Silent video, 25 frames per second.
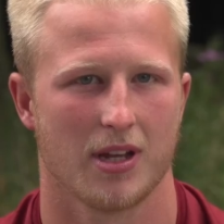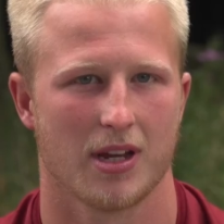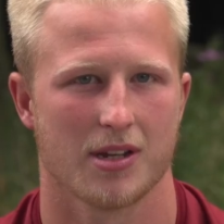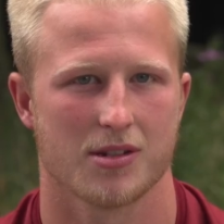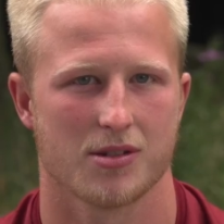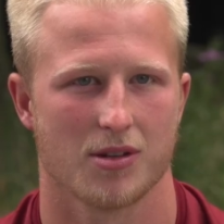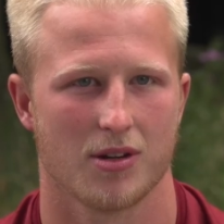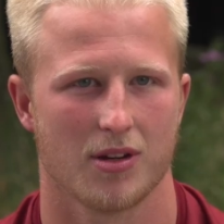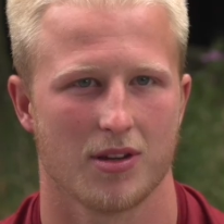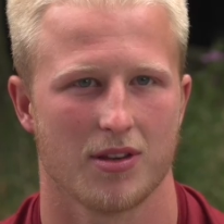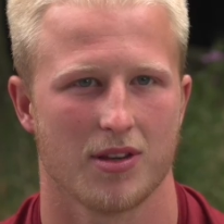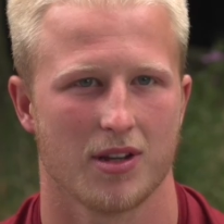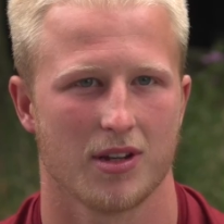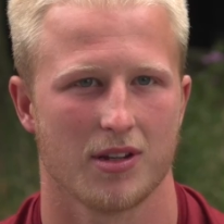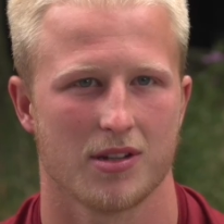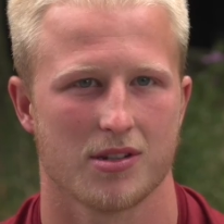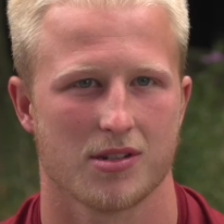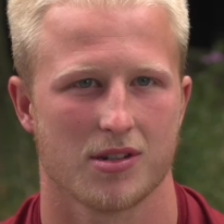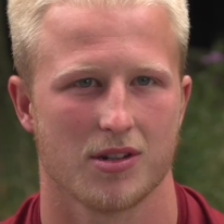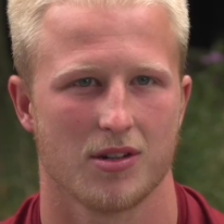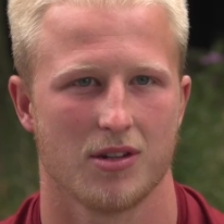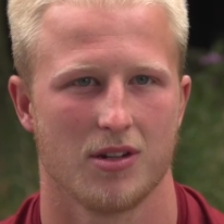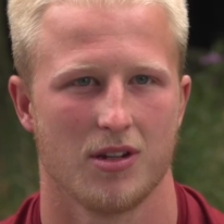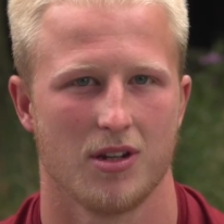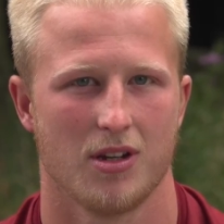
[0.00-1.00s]
that sort of thing.
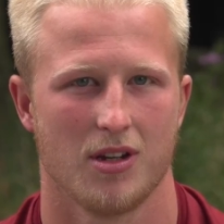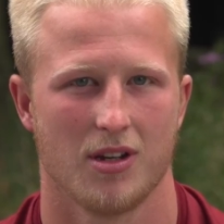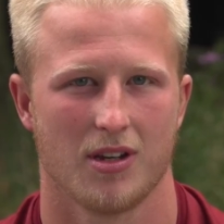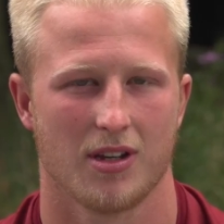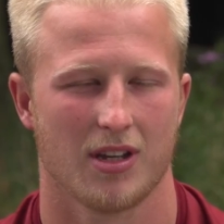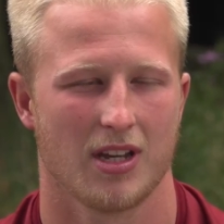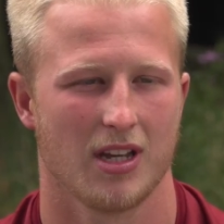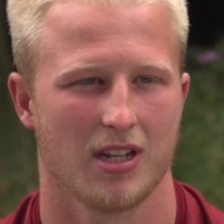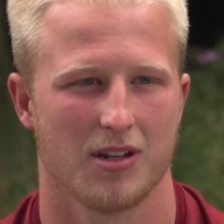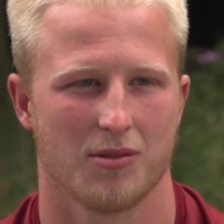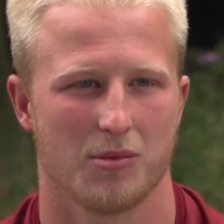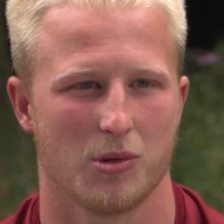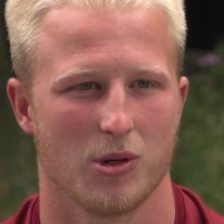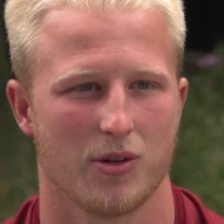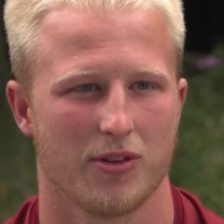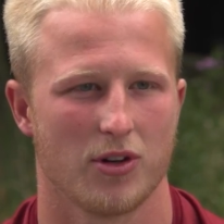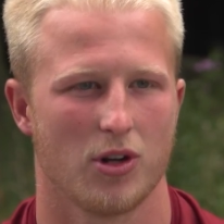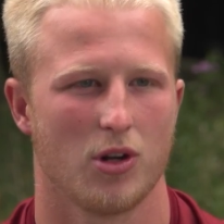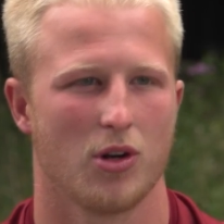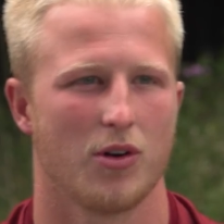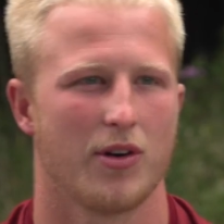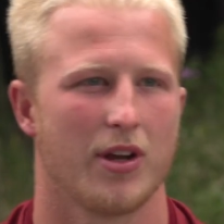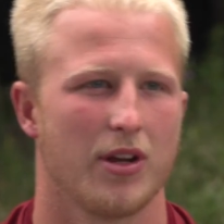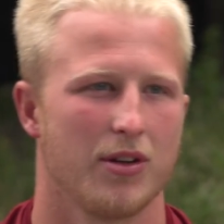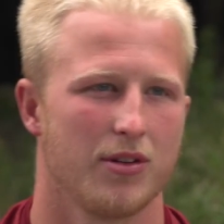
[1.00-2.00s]
So kind of more of
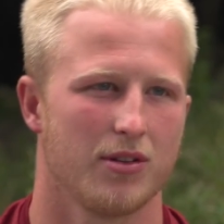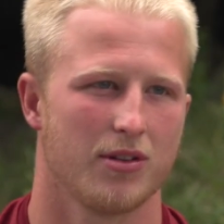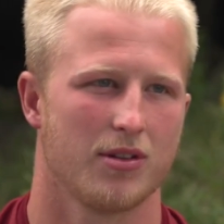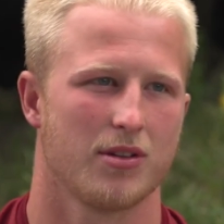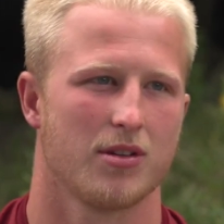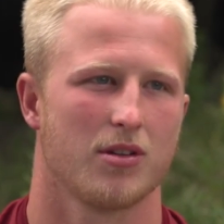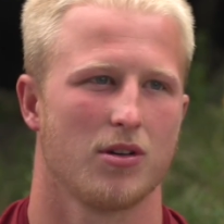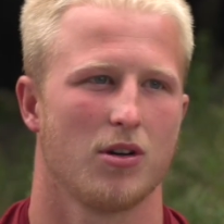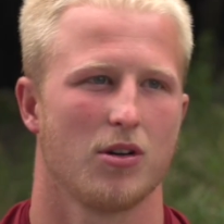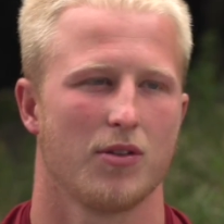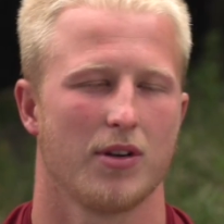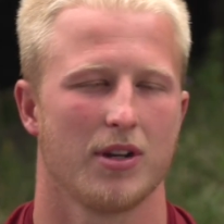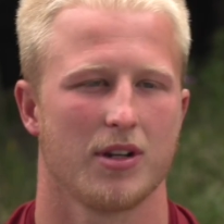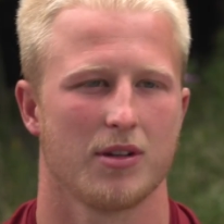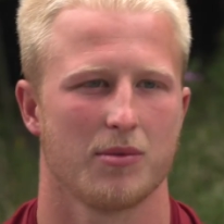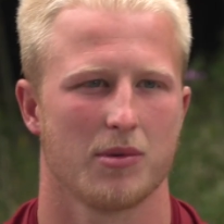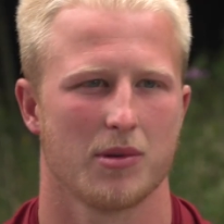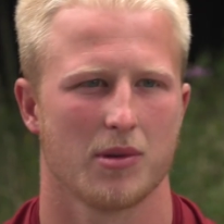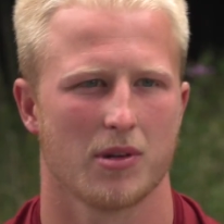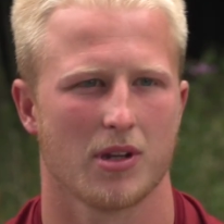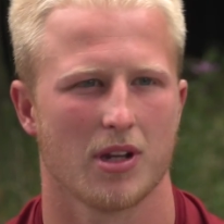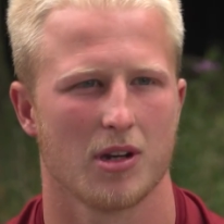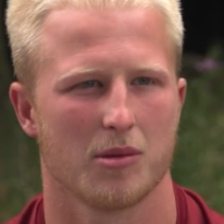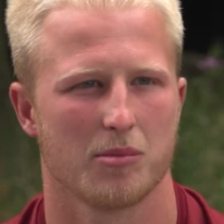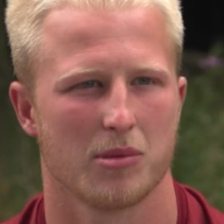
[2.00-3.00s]
an all round
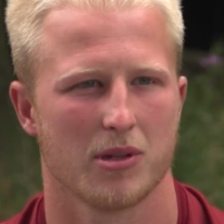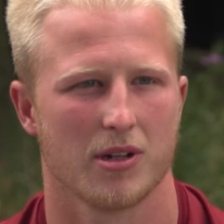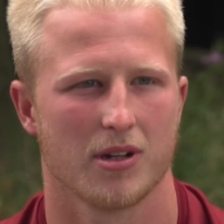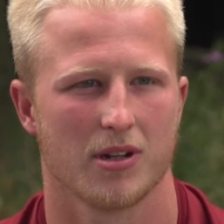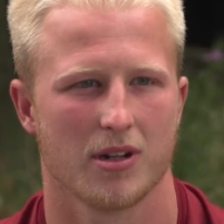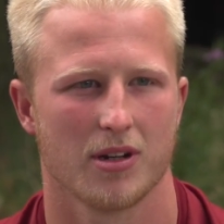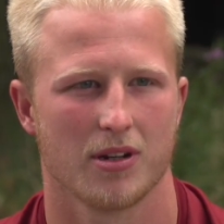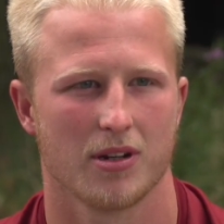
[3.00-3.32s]
kind of player